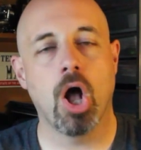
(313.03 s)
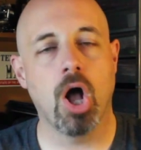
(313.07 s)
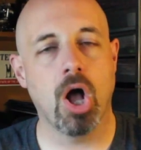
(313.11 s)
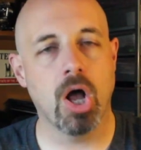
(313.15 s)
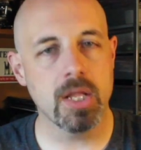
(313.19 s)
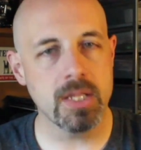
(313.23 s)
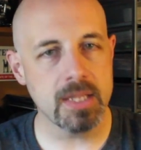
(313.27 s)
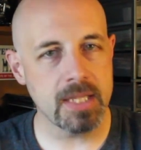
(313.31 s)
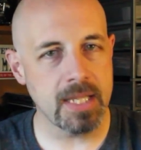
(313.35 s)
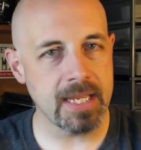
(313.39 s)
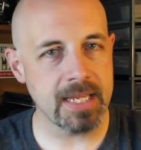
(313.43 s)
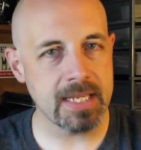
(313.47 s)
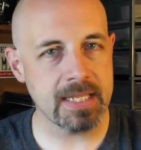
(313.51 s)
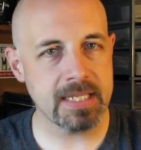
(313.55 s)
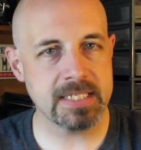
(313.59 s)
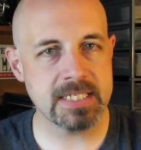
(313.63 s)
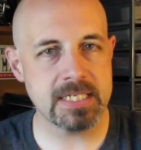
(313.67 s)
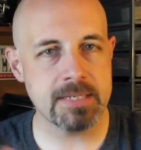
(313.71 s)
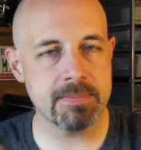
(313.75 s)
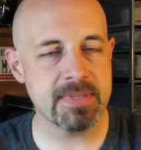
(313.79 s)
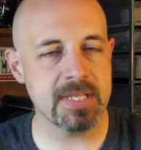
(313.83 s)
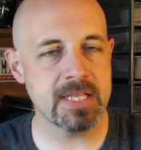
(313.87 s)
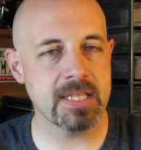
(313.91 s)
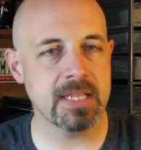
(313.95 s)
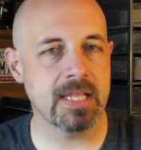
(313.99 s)
Unlike
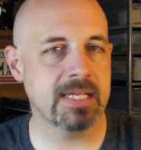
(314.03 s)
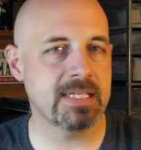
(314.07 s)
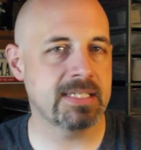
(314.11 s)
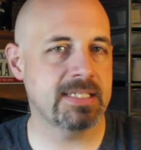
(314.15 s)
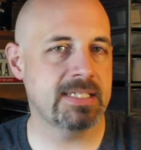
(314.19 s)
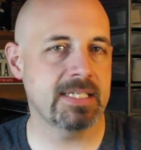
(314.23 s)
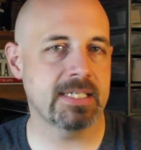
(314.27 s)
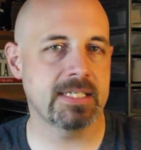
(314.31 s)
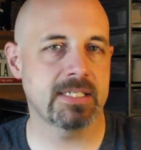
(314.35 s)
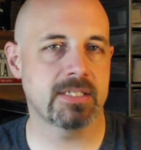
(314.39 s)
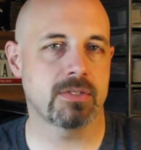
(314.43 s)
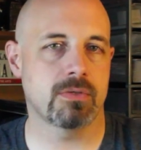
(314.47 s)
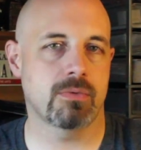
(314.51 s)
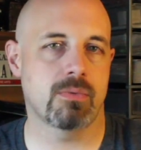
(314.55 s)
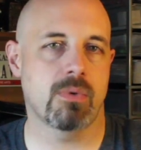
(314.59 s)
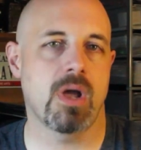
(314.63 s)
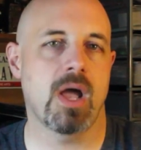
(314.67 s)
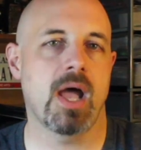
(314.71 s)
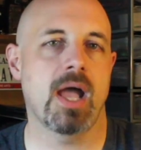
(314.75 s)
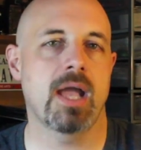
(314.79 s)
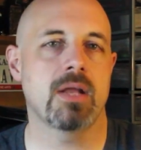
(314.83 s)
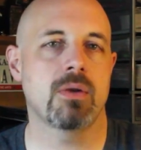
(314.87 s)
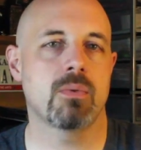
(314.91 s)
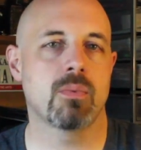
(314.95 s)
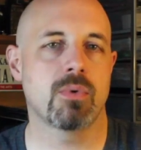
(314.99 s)
something like Ticket to
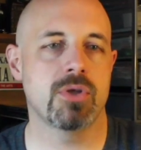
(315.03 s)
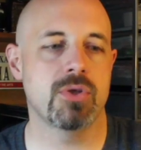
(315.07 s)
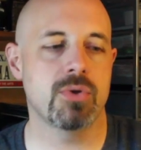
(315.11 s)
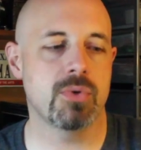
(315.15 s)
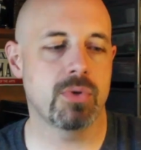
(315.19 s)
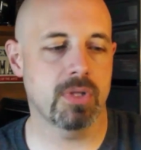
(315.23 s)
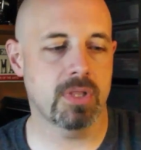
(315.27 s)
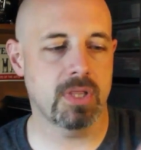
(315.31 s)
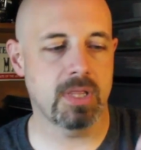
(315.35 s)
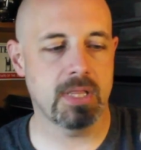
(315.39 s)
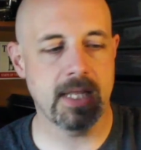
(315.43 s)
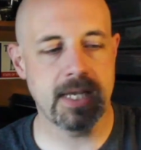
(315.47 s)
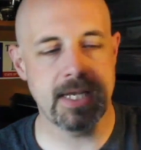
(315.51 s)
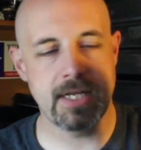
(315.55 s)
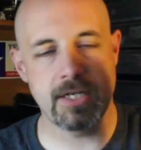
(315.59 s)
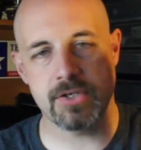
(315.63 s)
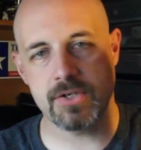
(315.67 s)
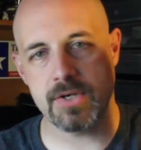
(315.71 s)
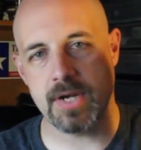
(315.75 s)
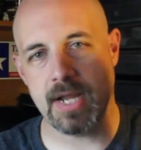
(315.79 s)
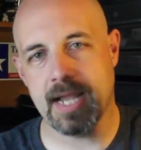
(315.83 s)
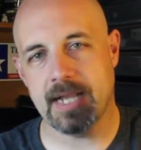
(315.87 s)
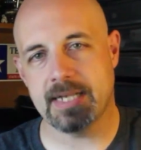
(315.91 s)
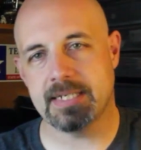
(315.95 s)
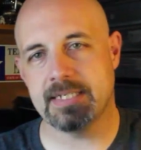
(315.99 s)
Ride, where you could lay
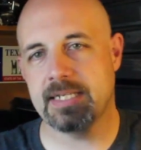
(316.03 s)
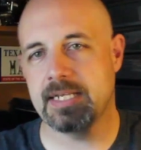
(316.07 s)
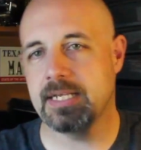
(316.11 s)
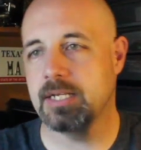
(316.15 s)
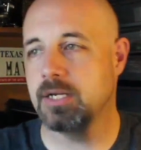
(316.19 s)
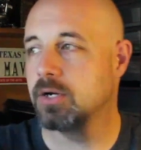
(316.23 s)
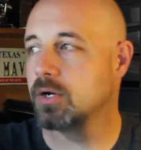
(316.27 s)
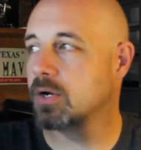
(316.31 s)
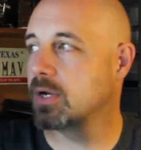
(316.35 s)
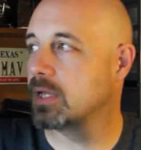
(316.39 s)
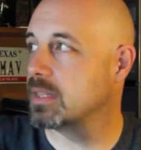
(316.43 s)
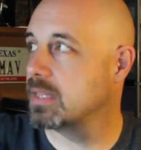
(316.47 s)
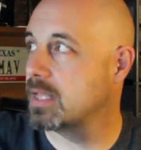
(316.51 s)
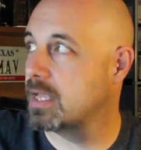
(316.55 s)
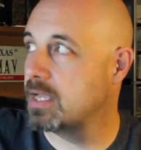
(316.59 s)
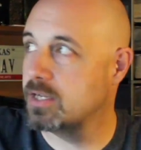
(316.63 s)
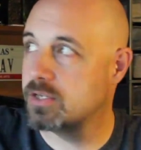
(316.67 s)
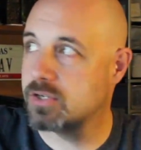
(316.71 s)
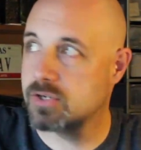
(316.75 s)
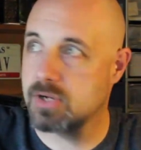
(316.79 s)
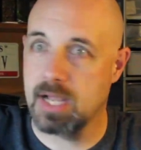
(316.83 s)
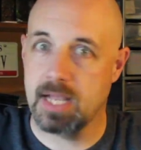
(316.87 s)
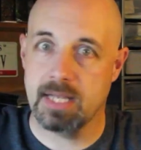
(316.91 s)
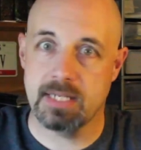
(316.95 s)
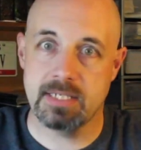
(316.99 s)
tracks here and lay
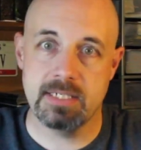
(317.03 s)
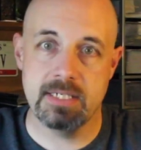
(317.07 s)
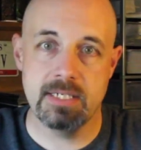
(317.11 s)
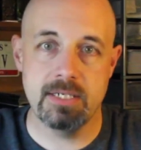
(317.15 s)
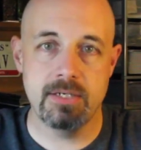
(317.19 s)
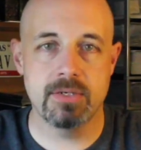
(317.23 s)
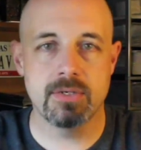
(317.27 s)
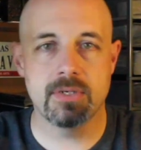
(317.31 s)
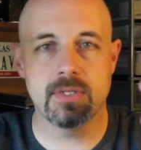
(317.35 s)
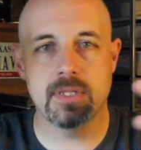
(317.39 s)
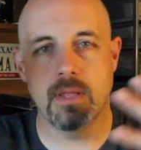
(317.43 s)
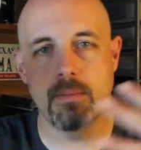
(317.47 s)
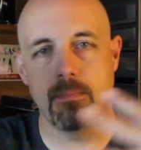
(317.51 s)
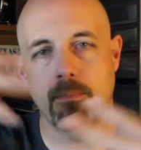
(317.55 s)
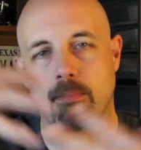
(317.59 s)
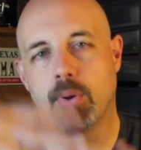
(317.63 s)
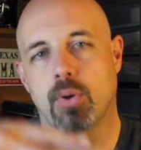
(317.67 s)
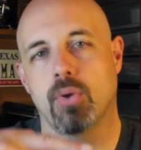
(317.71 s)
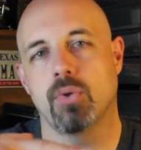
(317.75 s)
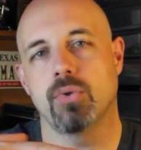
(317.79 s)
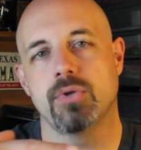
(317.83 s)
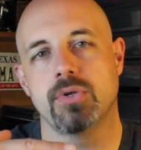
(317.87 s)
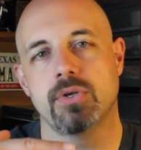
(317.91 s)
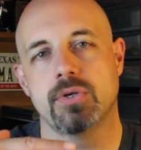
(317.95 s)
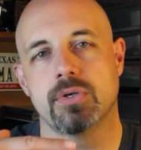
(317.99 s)
tracks here and then
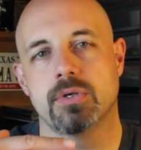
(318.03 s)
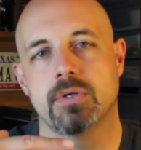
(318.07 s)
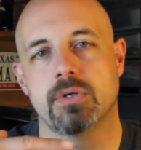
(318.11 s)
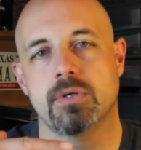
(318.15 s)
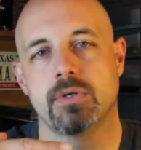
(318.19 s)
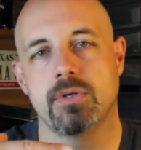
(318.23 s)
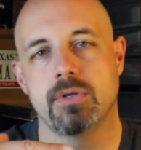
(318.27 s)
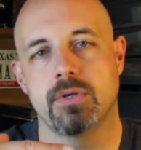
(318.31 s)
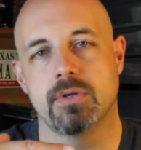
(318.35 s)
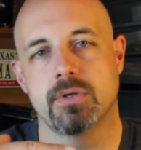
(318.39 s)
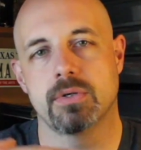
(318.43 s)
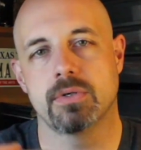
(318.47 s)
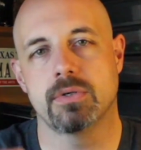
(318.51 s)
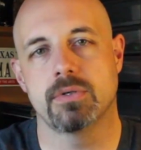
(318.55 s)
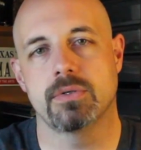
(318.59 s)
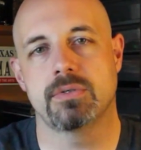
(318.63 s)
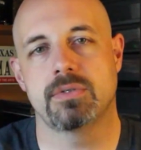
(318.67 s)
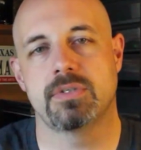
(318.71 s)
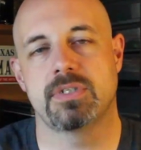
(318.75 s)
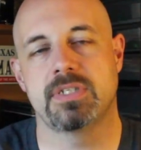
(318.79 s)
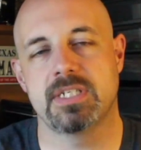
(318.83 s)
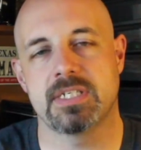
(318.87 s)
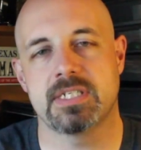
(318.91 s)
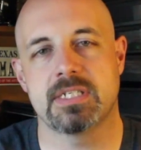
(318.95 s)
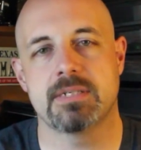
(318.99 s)
pull your
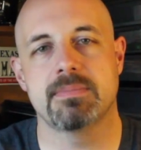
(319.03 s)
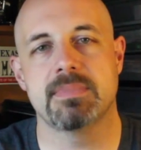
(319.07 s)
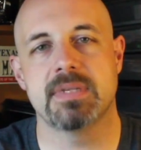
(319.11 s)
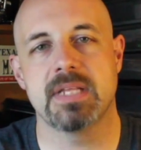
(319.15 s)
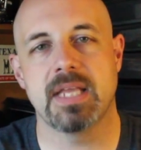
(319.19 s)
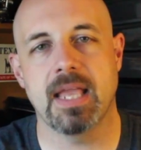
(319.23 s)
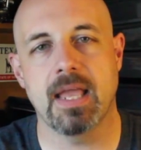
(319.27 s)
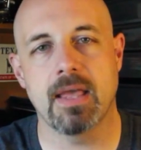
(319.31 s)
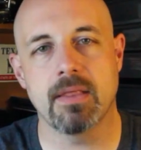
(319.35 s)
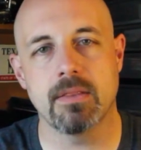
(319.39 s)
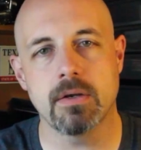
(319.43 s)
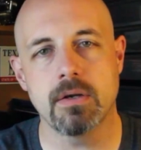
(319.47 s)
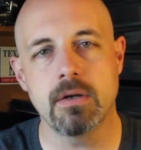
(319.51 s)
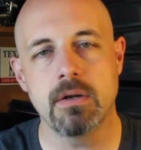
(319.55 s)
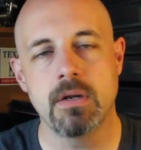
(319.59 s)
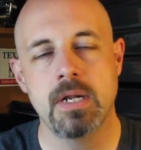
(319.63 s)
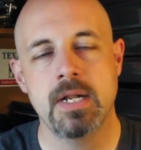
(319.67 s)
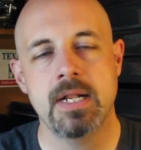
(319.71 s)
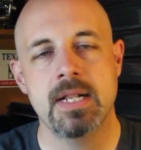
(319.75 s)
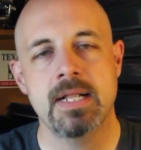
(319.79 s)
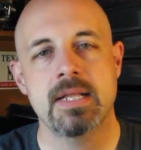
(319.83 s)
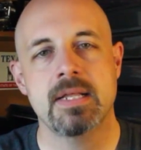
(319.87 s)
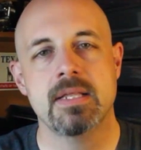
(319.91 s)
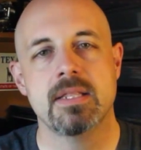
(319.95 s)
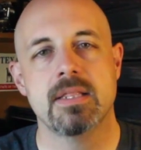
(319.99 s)
system together,
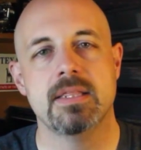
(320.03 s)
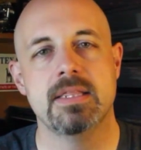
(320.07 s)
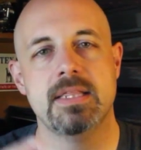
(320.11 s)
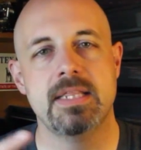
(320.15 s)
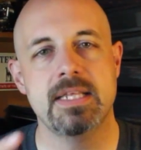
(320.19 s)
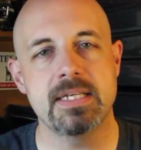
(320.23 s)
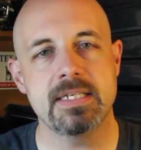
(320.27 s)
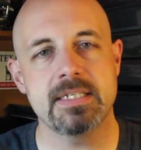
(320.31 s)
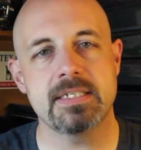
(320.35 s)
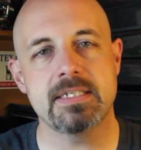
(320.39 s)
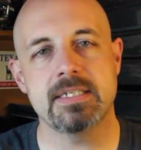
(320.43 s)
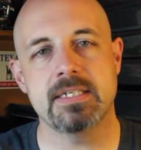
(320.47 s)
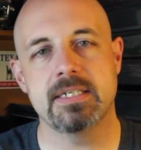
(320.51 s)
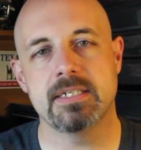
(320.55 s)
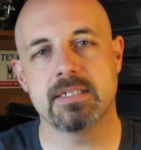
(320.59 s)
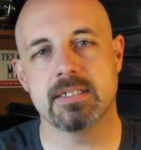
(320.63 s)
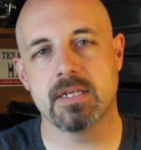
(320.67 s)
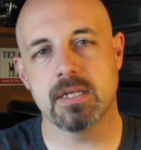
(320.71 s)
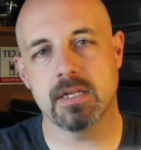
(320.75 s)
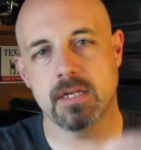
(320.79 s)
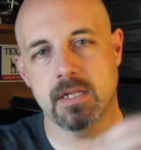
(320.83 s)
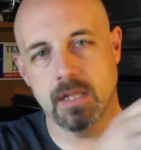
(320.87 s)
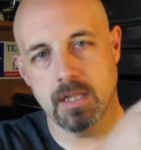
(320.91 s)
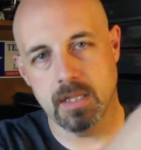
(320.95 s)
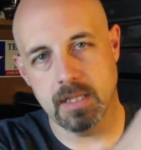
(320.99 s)
this is
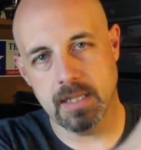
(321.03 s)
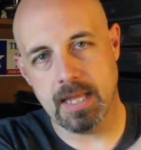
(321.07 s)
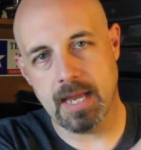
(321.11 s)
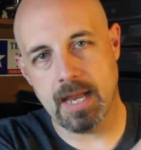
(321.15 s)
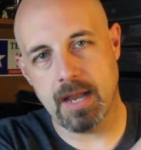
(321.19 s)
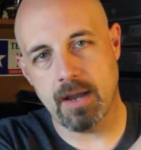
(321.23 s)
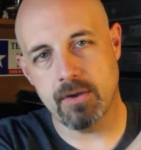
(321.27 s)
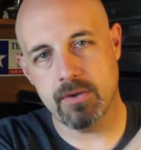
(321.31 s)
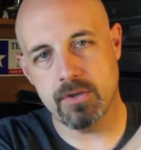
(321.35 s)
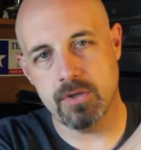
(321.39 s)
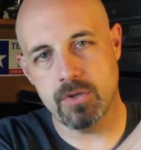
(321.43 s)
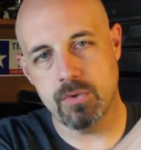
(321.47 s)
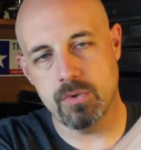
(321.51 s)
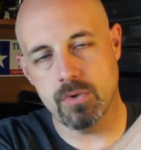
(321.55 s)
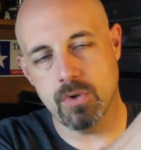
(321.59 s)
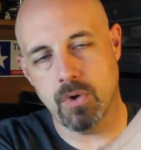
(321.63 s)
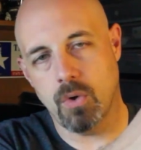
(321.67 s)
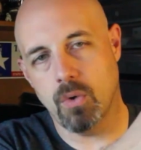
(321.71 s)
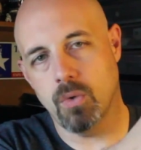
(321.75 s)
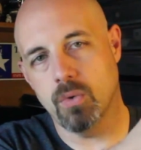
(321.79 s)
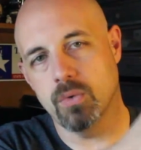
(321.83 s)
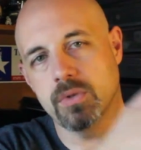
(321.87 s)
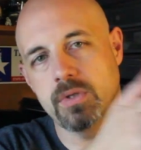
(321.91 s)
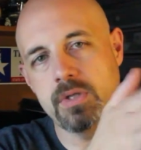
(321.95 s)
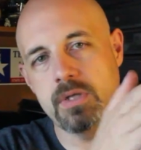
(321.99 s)
going to allow you to
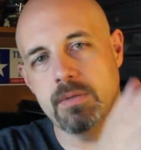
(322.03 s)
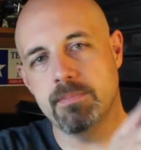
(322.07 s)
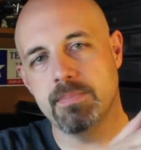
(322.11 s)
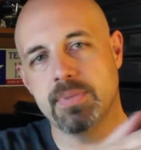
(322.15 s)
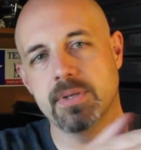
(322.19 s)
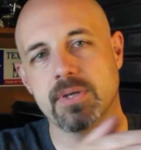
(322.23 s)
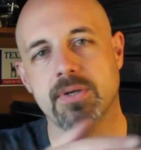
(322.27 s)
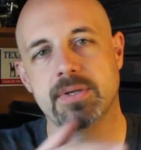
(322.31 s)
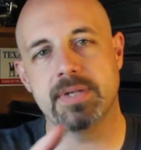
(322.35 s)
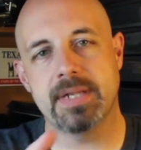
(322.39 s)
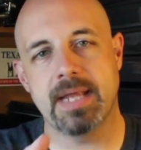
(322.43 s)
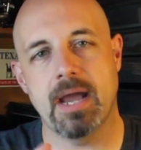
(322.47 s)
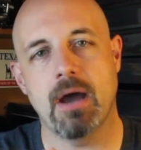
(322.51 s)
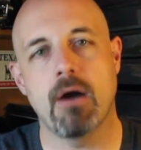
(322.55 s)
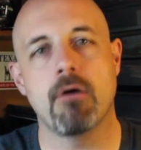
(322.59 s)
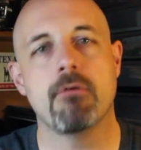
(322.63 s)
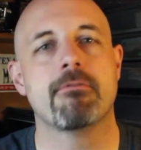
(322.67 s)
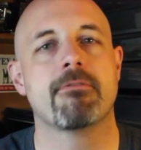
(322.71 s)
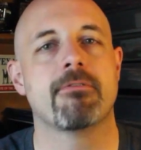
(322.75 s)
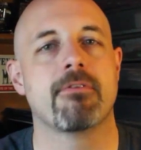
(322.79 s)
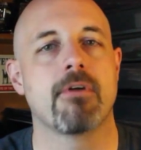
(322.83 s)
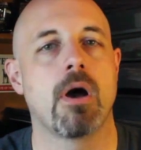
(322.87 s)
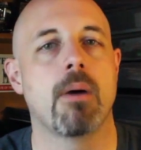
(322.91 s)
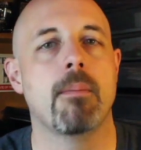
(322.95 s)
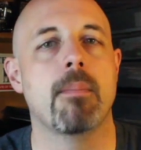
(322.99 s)
only build out
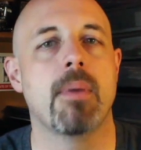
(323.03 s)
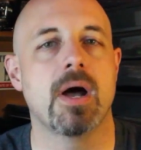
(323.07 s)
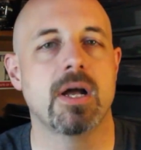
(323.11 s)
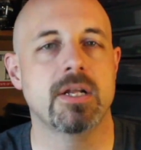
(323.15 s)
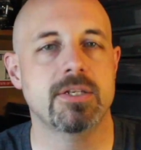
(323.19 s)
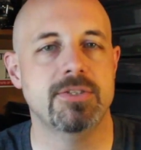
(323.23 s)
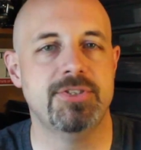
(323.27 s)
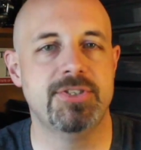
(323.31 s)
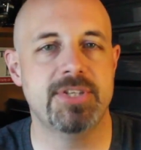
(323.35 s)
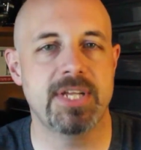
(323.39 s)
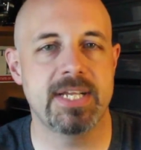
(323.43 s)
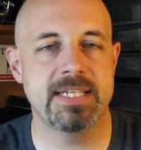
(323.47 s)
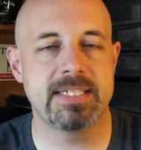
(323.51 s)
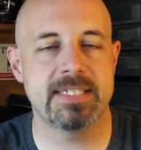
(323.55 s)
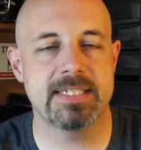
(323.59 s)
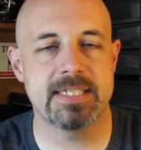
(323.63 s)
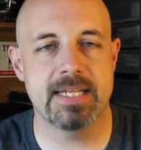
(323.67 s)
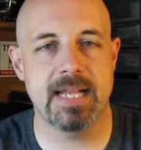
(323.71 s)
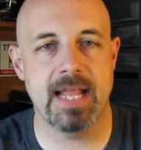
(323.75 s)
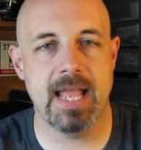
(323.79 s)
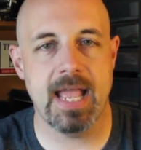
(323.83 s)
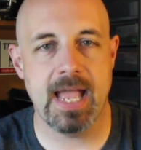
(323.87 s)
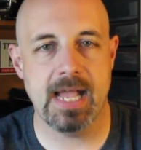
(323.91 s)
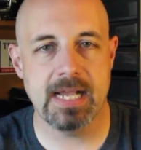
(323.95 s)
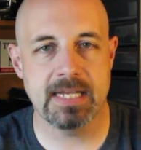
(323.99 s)
from
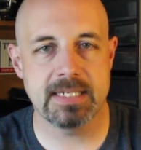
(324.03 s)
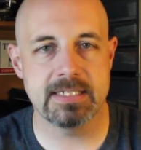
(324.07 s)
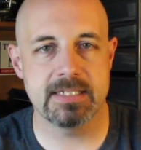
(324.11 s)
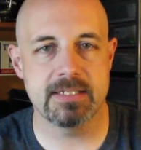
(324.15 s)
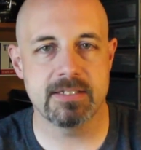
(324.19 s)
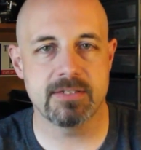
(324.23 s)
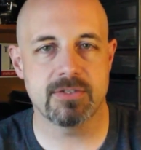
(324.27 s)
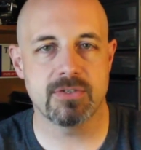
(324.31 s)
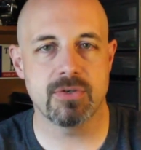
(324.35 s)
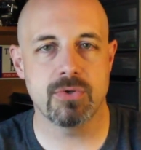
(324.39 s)
adjacent hexes.